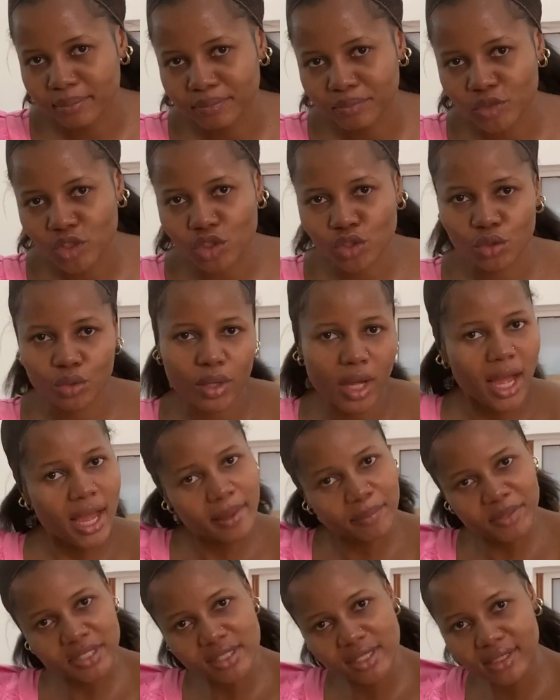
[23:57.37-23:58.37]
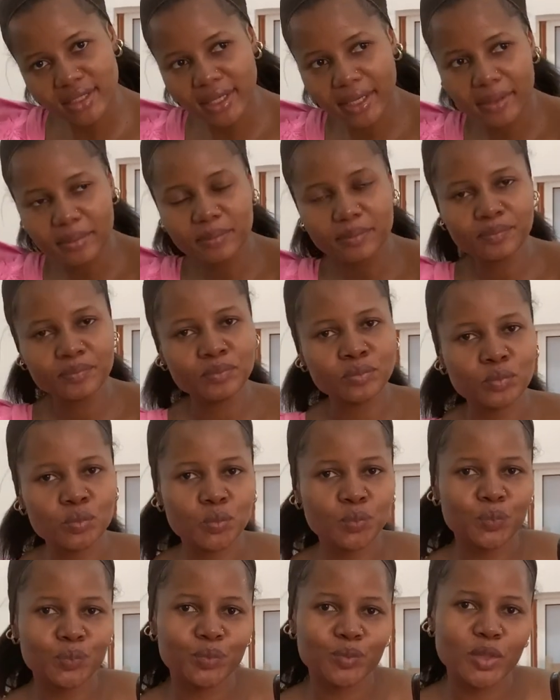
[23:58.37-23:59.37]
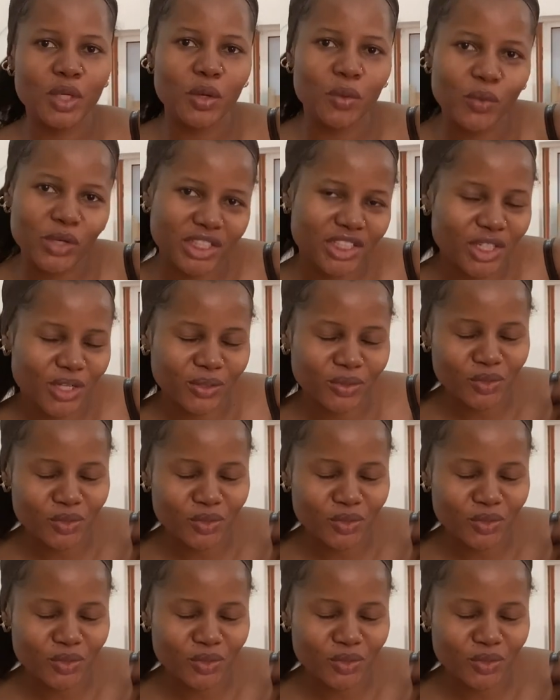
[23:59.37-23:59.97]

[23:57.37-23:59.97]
so happy Sunday. Watch out